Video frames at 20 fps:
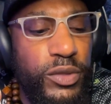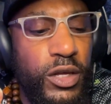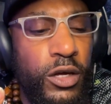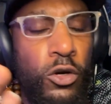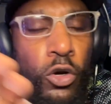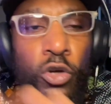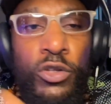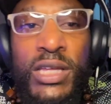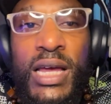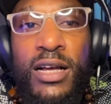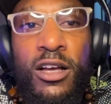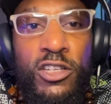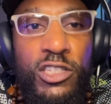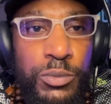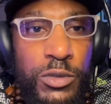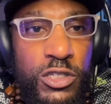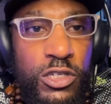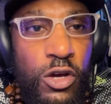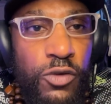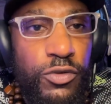contact
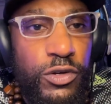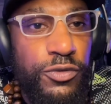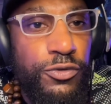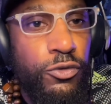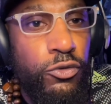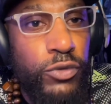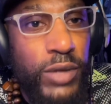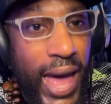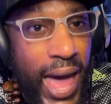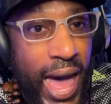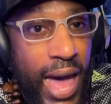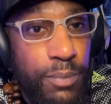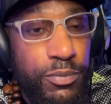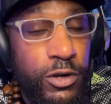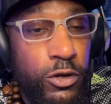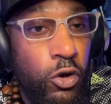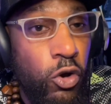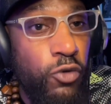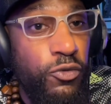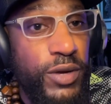customer service through the app,
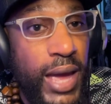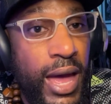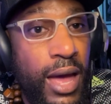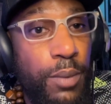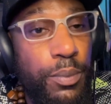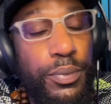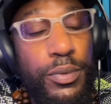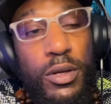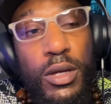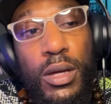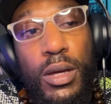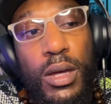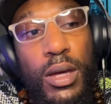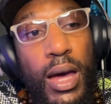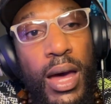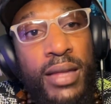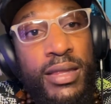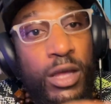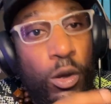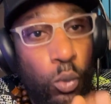the Govee app,
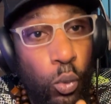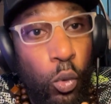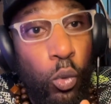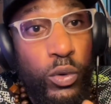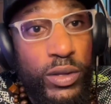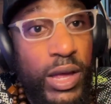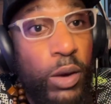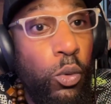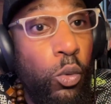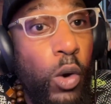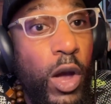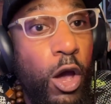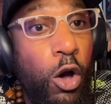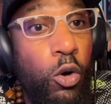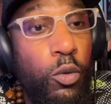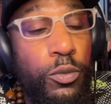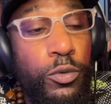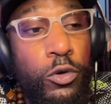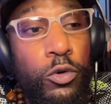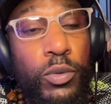and they will
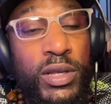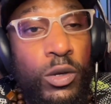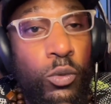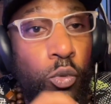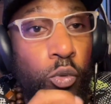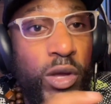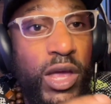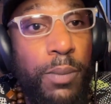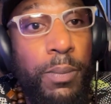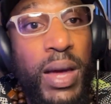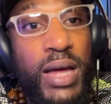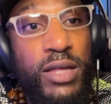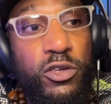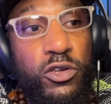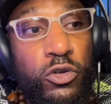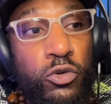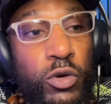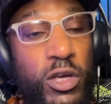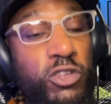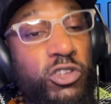help you, and they will get back
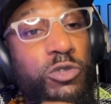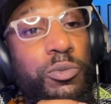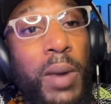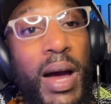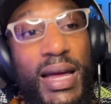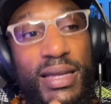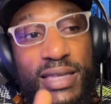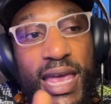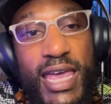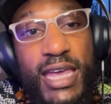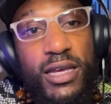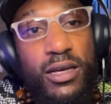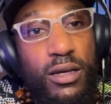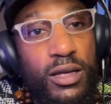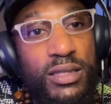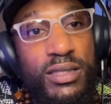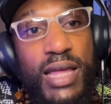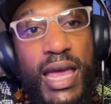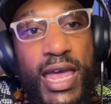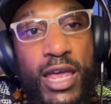to you. It just might take
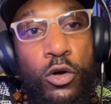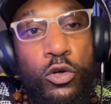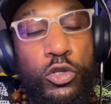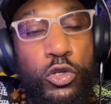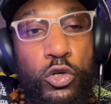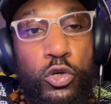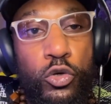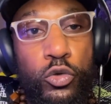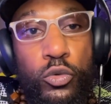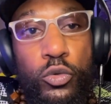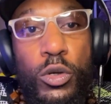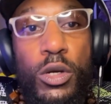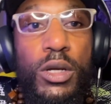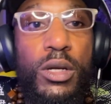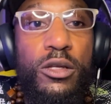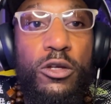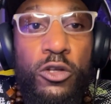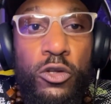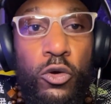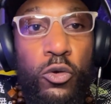a day or two,
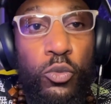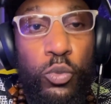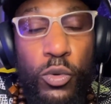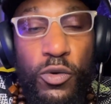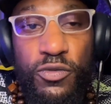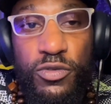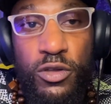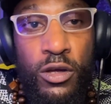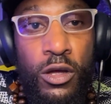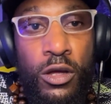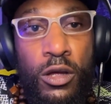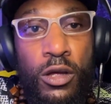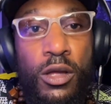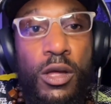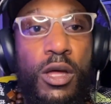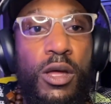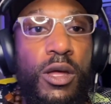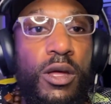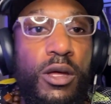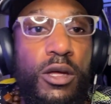you know, with the
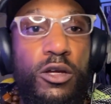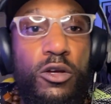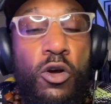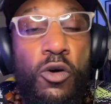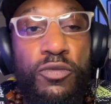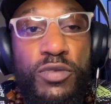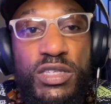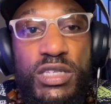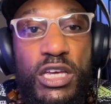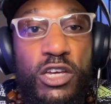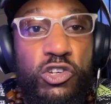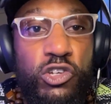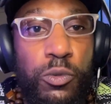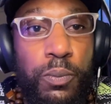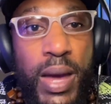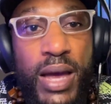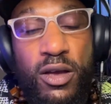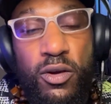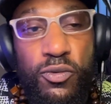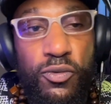conversation
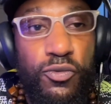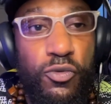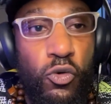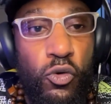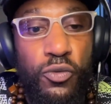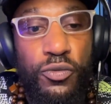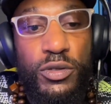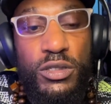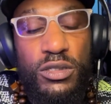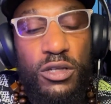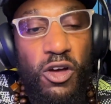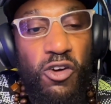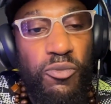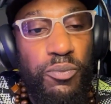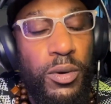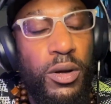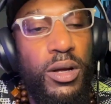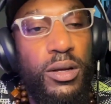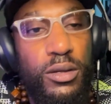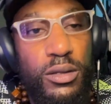back and forth and stuff,
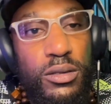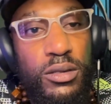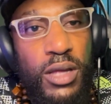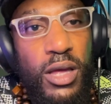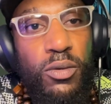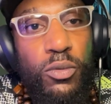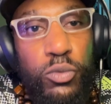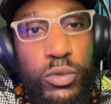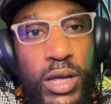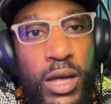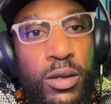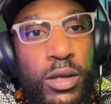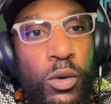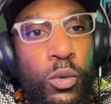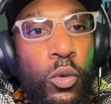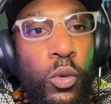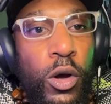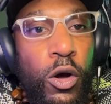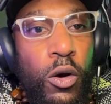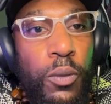but they
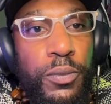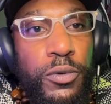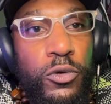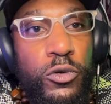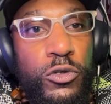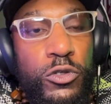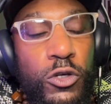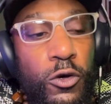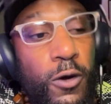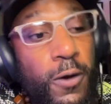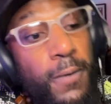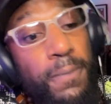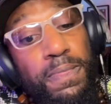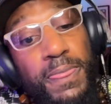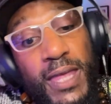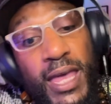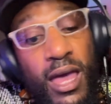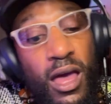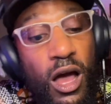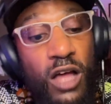will help you. So
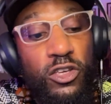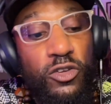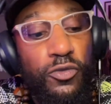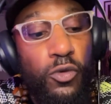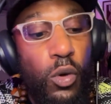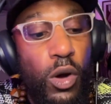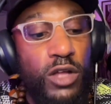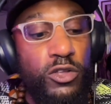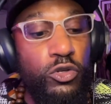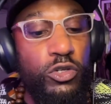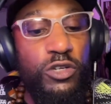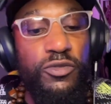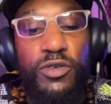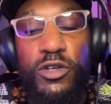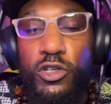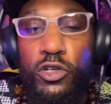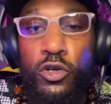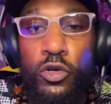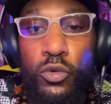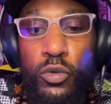yeah, I just thought I'd do this
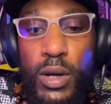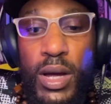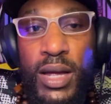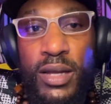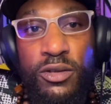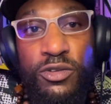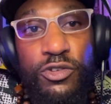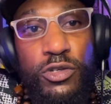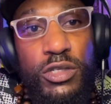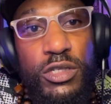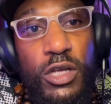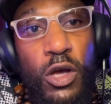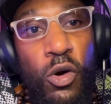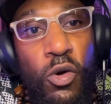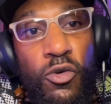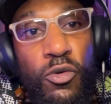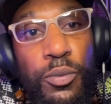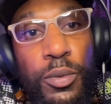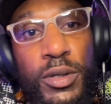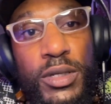video and just
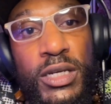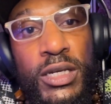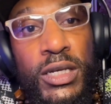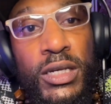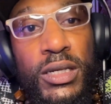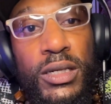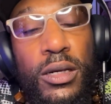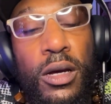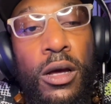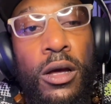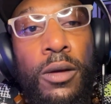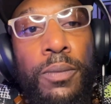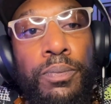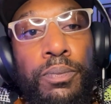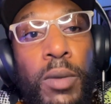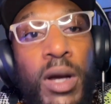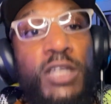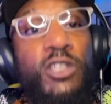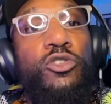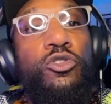tell everybody
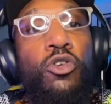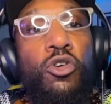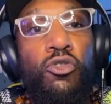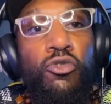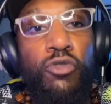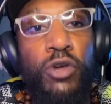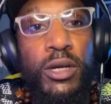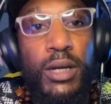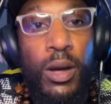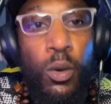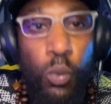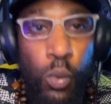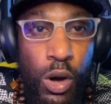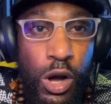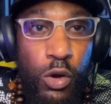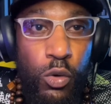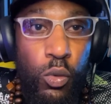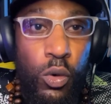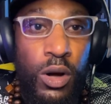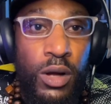my story and
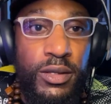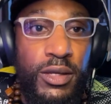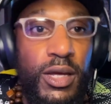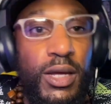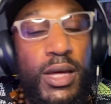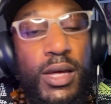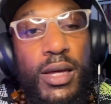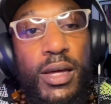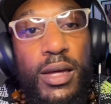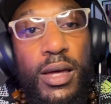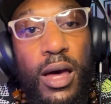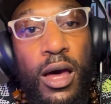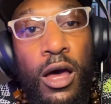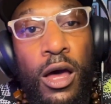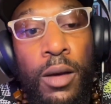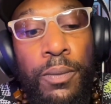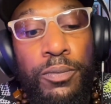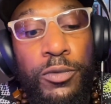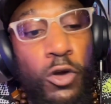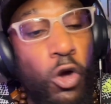Wagwan.
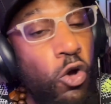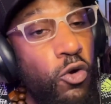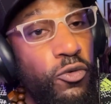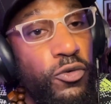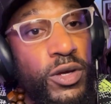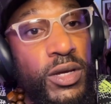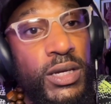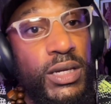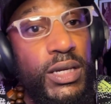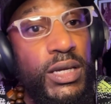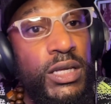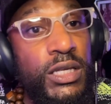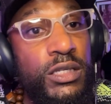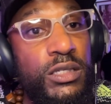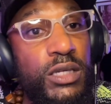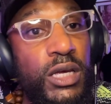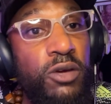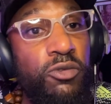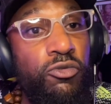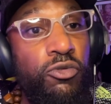Govee
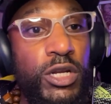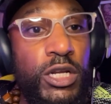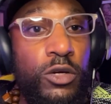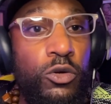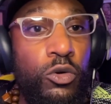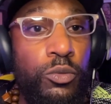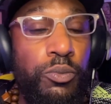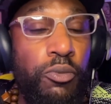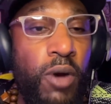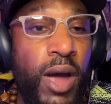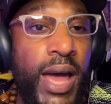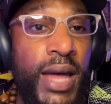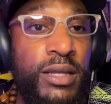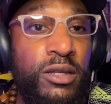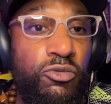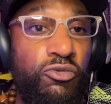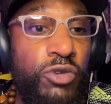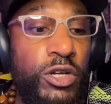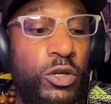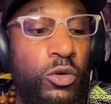is a really good
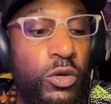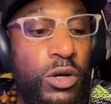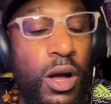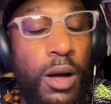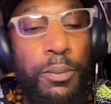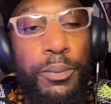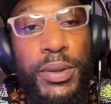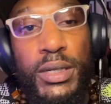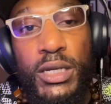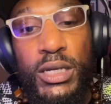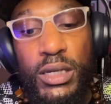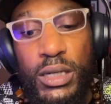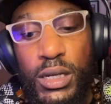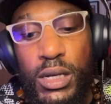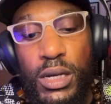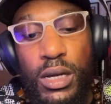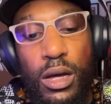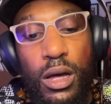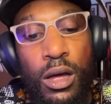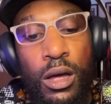brand, a really good company.
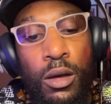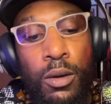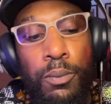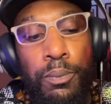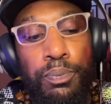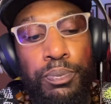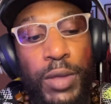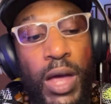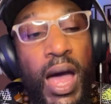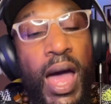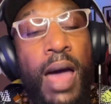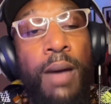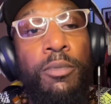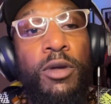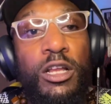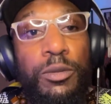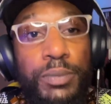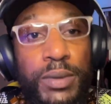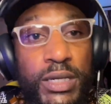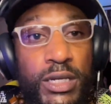I am
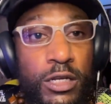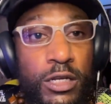going to be